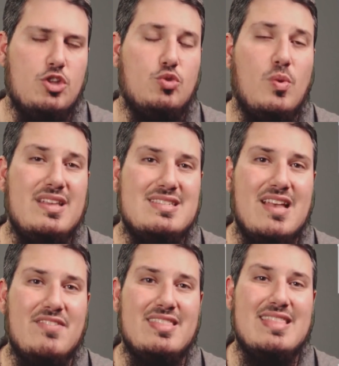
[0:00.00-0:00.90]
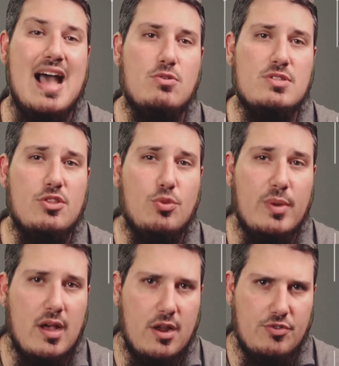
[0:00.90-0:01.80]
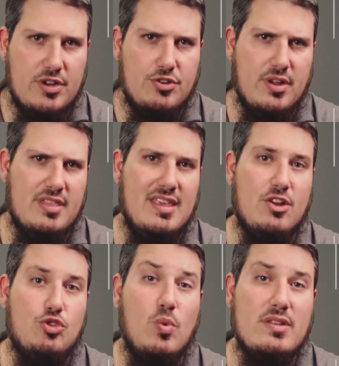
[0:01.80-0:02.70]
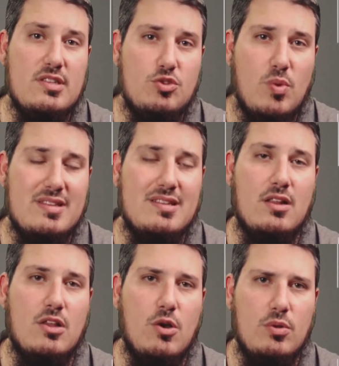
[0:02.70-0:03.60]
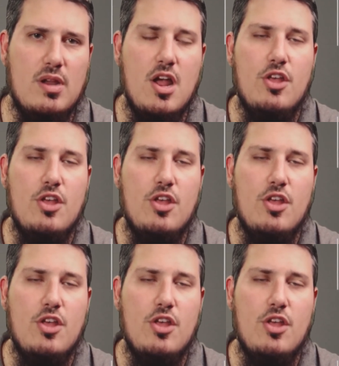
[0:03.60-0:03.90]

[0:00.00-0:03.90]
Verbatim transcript: 27,300 during the year 2020 alone.